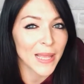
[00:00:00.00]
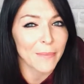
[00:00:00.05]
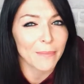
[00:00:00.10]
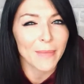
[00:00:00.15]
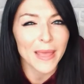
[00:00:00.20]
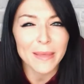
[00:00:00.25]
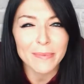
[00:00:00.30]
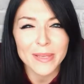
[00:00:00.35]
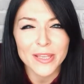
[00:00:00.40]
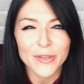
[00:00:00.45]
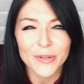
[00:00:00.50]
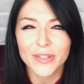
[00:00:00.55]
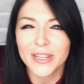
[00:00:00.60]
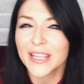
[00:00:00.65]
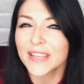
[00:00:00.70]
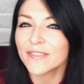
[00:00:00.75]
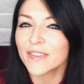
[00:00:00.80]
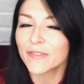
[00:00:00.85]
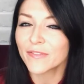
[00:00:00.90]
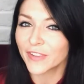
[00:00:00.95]
Maybe you're
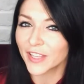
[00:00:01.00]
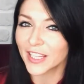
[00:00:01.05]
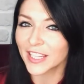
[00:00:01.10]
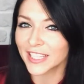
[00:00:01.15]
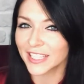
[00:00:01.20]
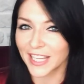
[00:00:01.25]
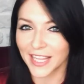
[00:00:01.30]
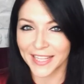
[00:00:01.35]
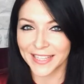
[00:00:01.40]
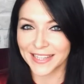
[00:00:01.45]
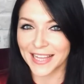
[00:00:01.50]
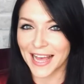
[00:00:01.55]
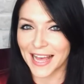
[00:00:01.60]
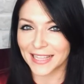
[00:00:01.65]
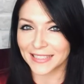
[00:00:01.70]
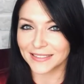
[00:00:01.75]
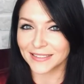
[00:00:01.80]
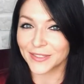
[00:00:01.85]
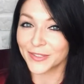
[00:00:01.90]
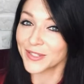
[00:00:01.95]
even feeling like
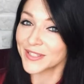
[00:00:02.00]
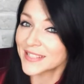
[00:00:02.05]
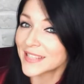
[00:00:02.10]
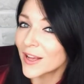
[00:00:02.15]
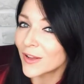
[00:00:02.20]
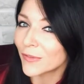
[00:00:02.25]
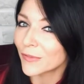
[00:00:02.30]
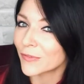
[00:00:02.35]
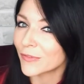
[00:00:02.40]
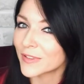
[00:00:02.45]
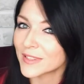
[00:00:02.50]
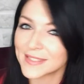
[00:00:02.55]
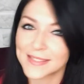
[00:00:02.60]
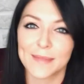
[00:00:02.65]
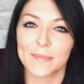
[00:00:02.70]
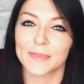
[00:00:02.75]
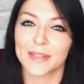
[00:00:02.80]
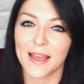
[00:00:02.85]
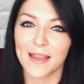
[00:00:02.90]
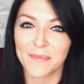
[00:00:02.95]
that yourself
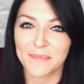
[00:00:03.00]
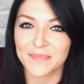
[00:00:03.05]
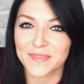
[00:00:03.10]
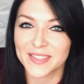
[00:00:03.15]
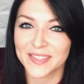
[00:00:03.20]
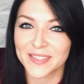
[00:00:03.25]
sometimes.